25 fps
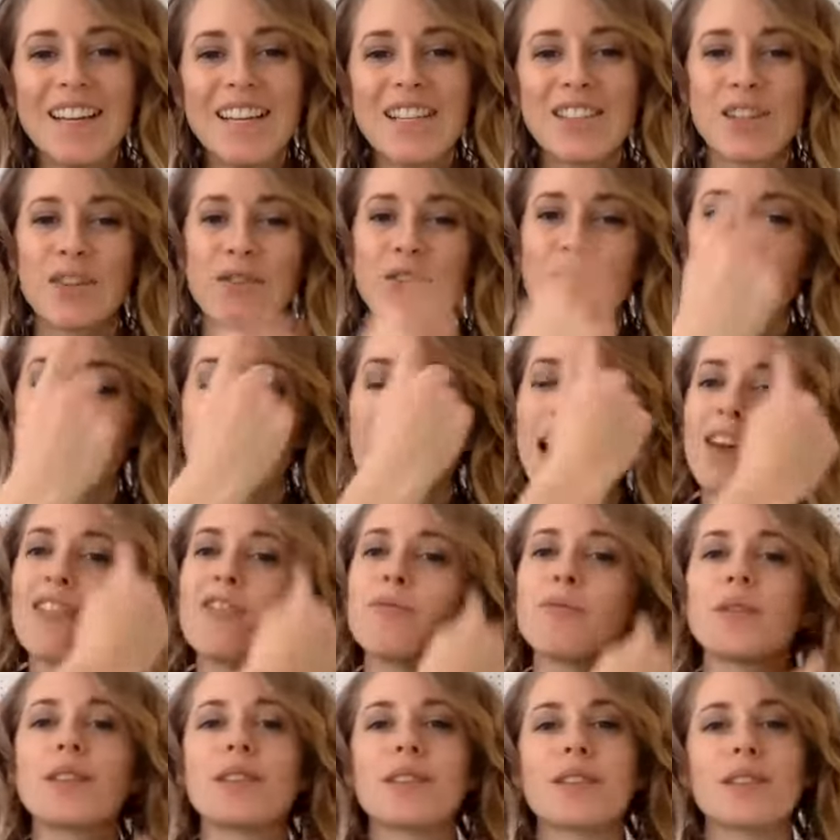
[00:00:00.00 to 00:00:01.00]
So if you
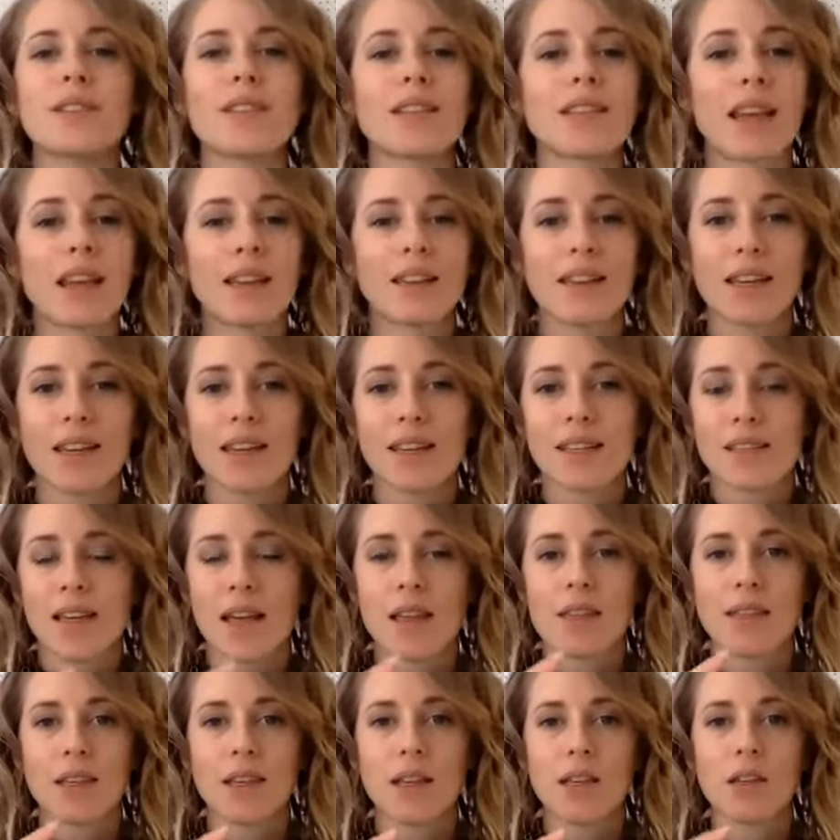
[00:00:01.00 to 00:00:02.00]
have pieces, again, like I
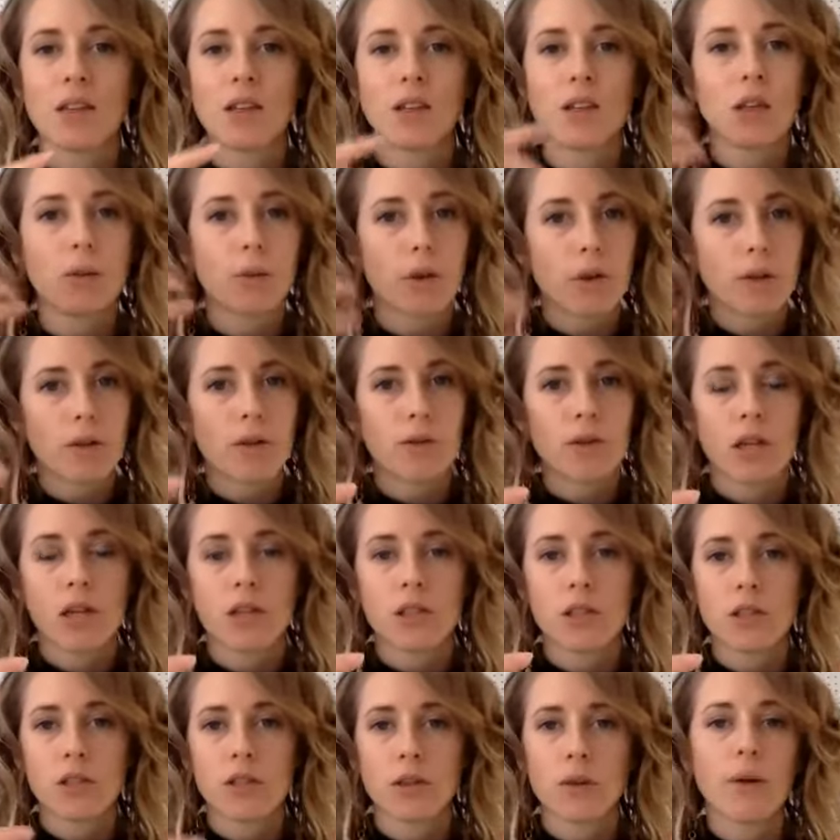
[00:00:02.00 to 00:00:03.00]
said, that you want to hold on
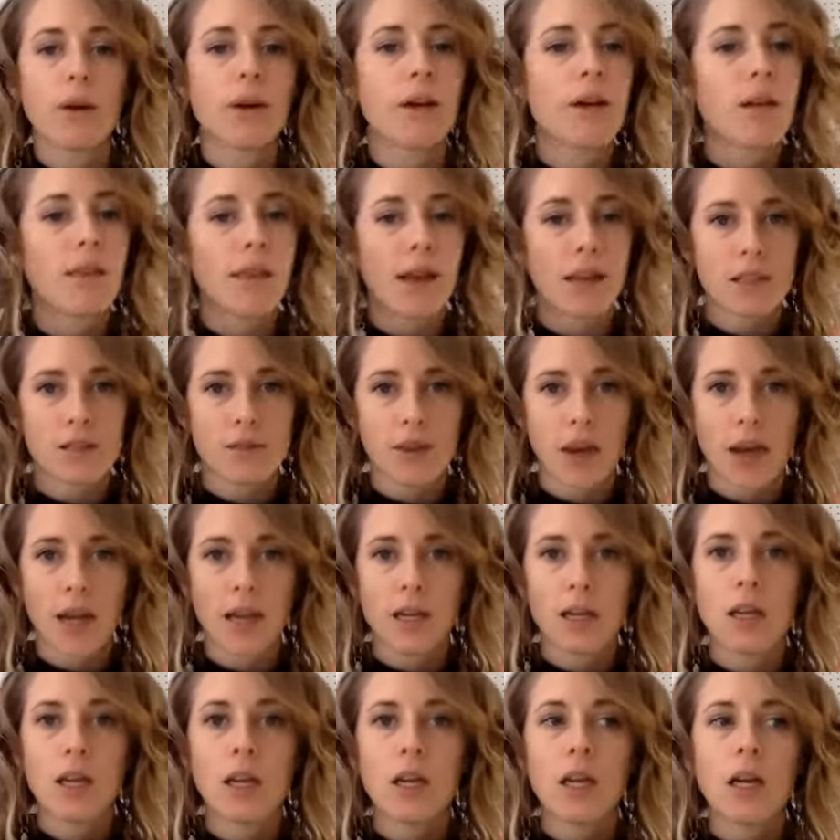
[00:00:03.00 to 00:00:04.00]
to, that's
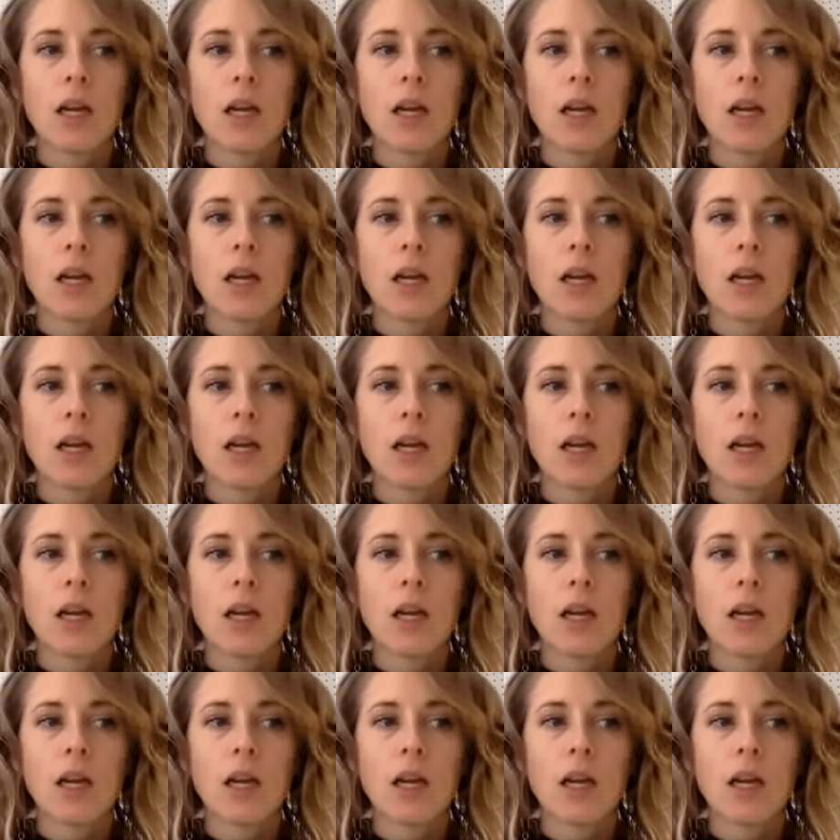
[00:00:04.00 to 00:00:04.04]
fine.